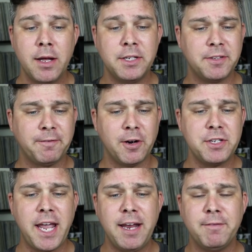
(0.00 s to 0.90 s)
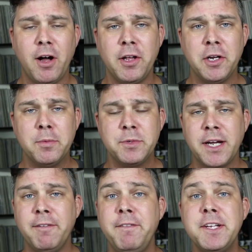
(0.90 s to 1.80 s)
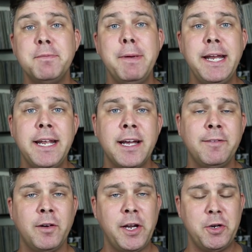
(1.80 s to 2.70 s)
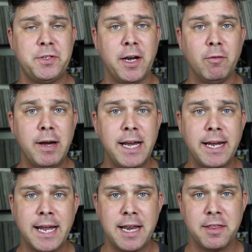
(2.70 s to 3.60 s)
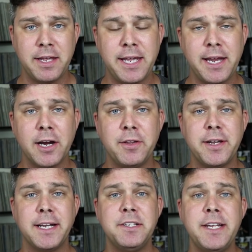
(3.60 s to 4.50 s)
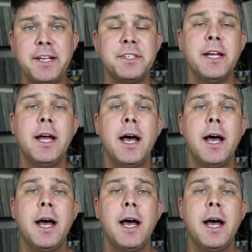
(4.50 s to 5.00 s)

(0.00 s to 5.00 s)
It's the first eight volumes. Uh, Viz Media, if you're interested in reading anything here in the United States,